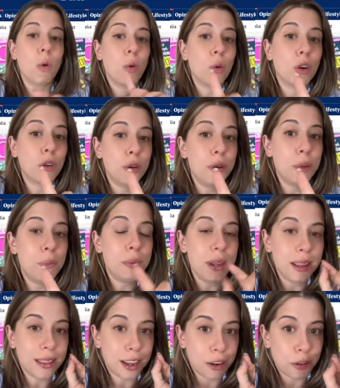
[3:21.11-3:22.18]
Or could it
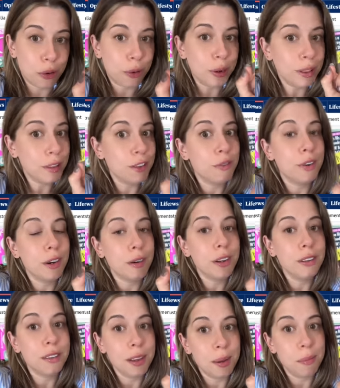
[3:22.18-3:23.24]
be that during this very
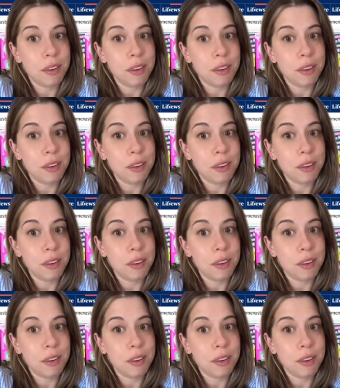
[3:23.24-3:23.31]
same